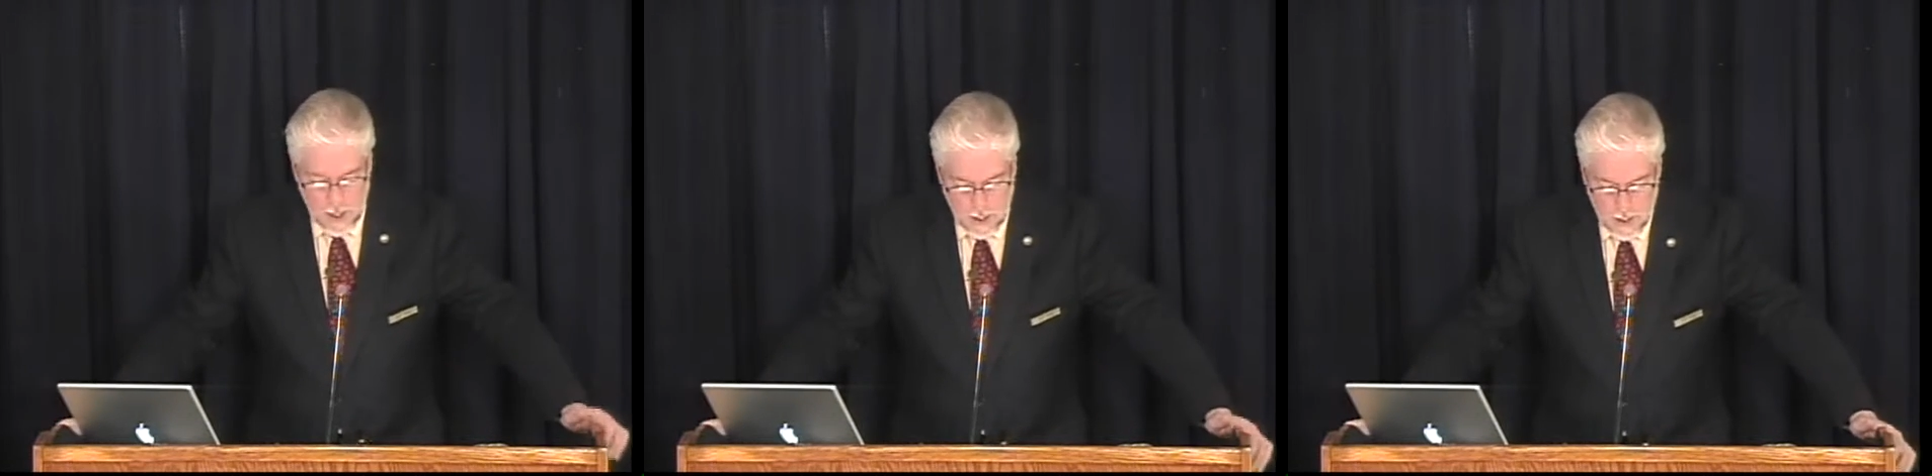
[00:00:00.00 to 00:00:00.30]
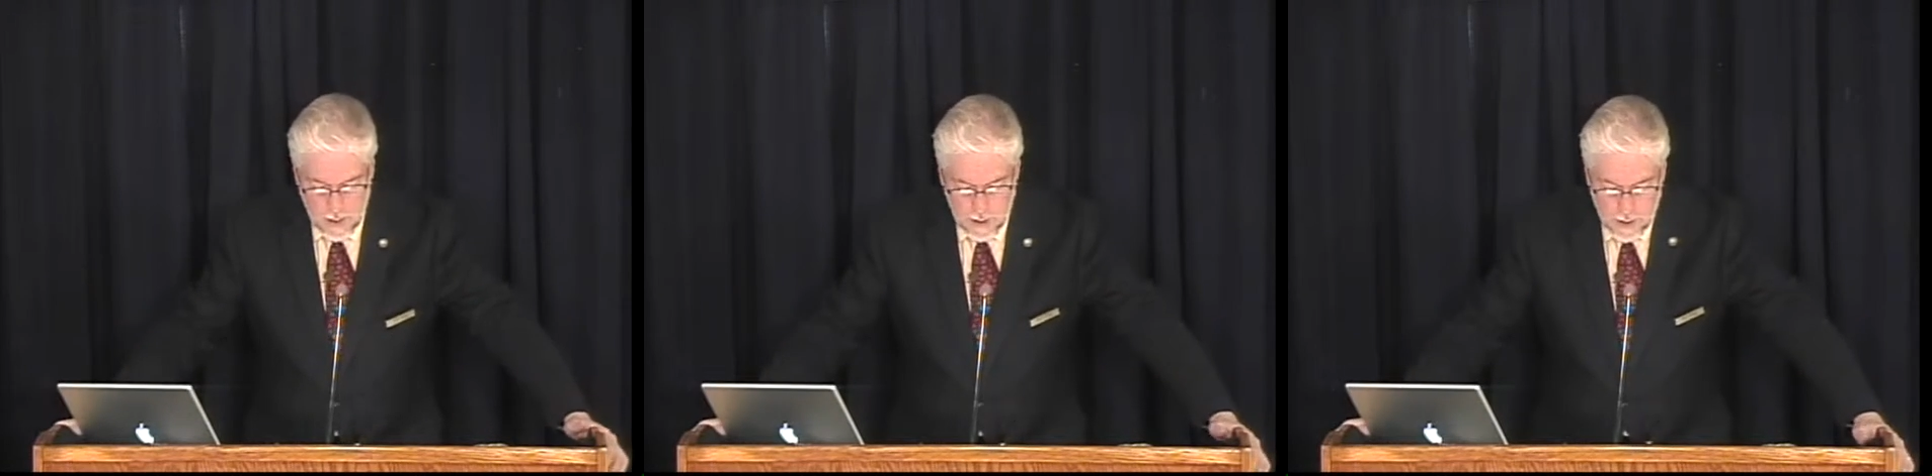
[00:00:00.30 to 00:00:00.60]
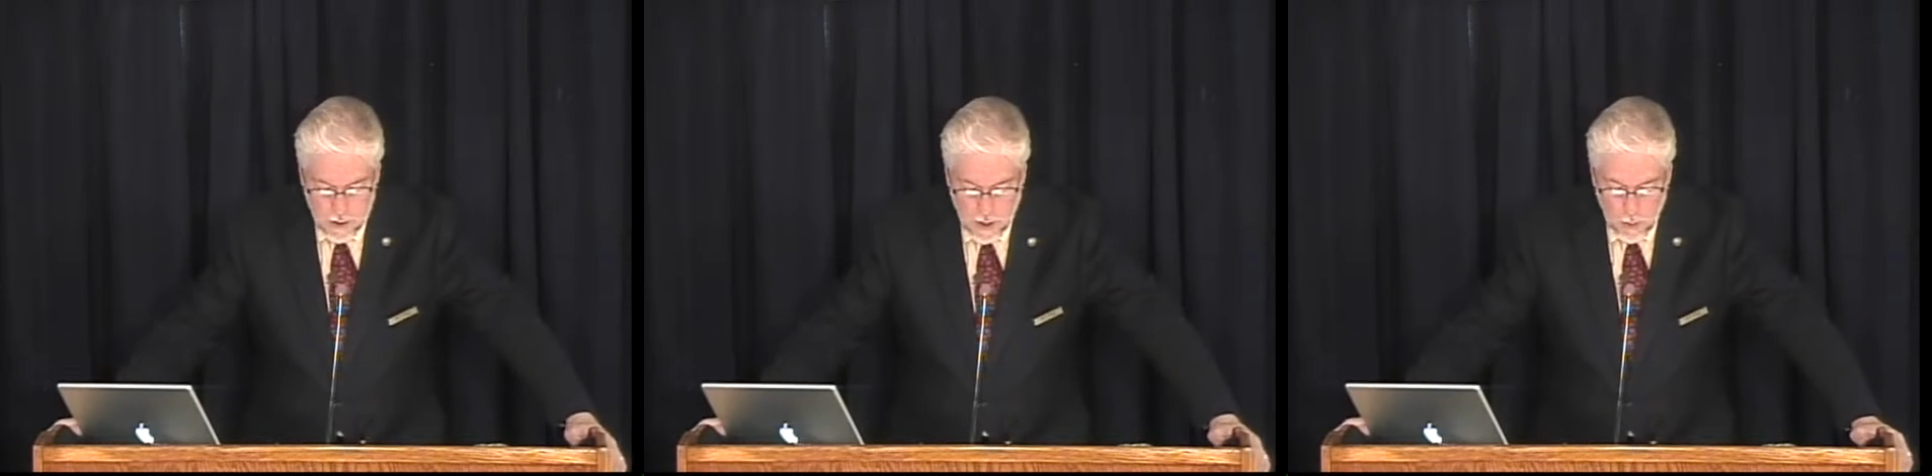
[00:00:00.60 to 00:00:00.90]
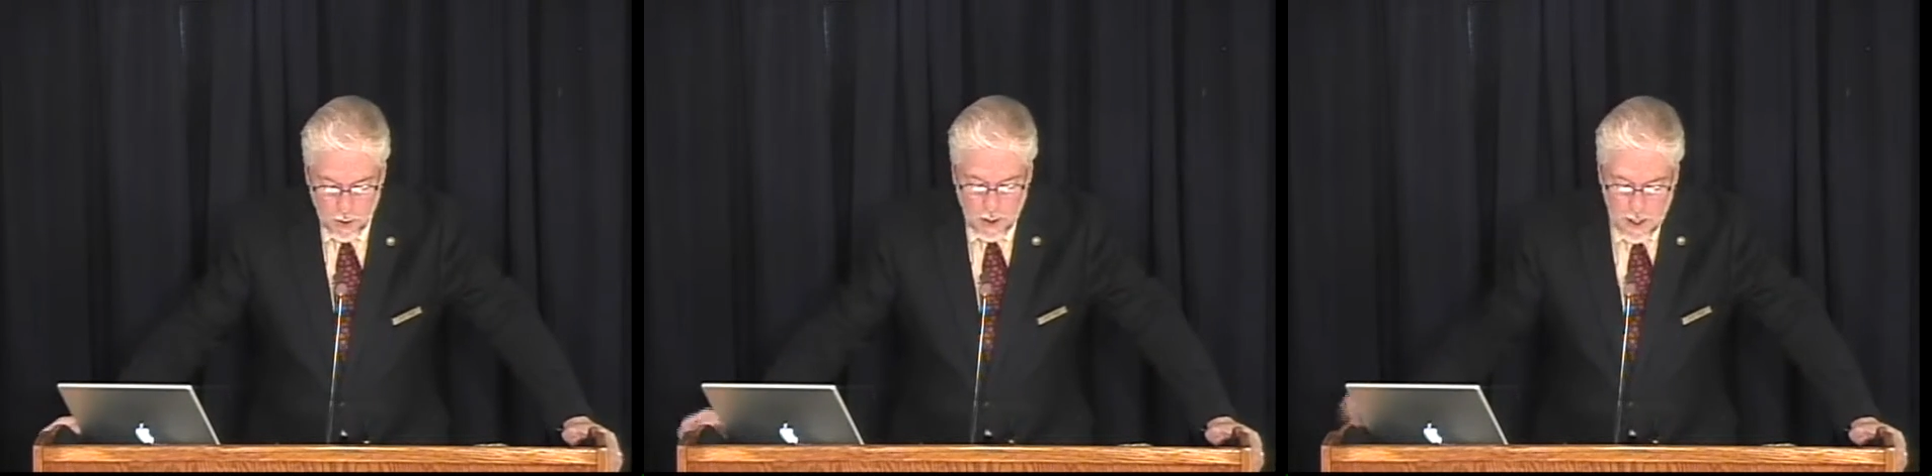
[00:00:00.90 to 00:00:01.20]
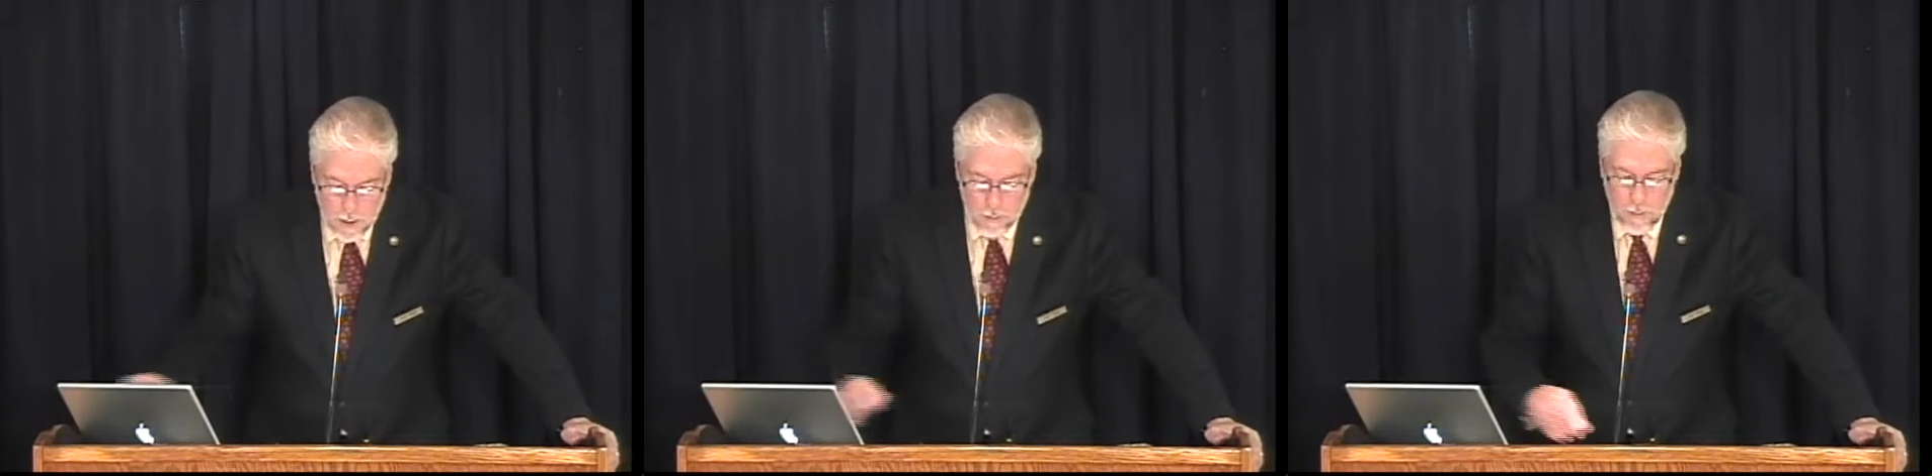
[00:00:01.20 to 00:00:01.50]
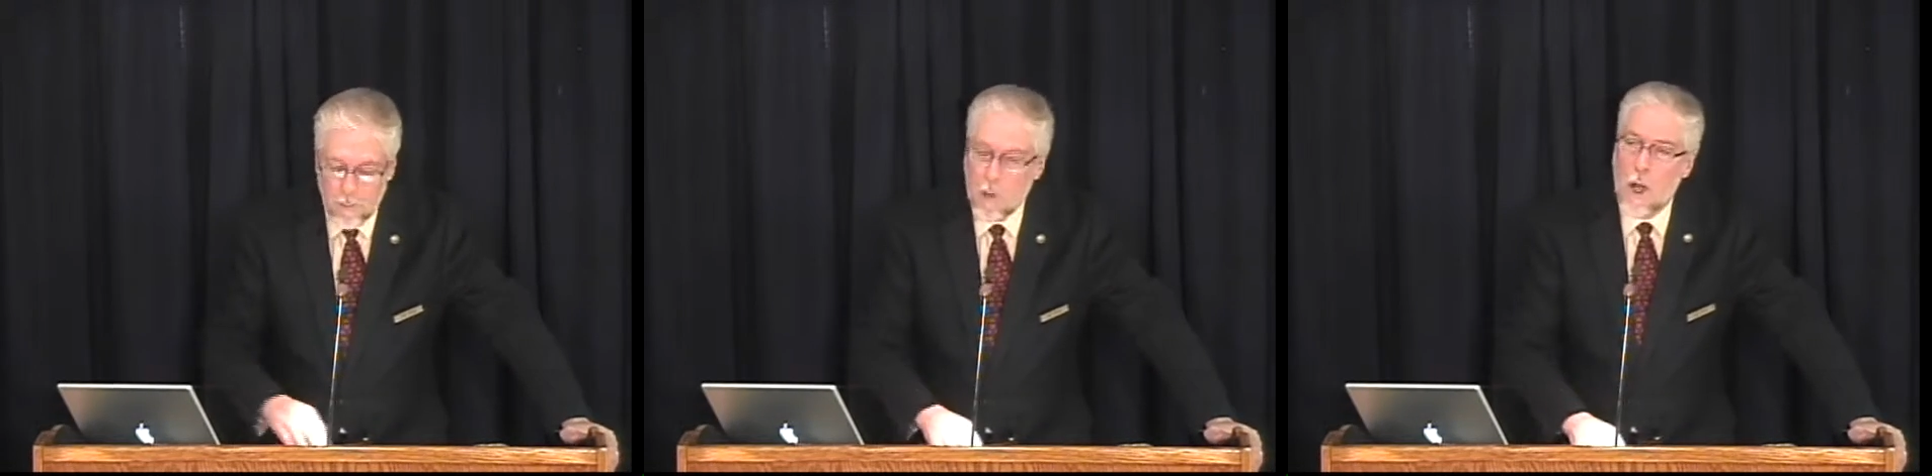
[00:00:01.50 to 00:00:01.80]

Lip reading: at least they would live.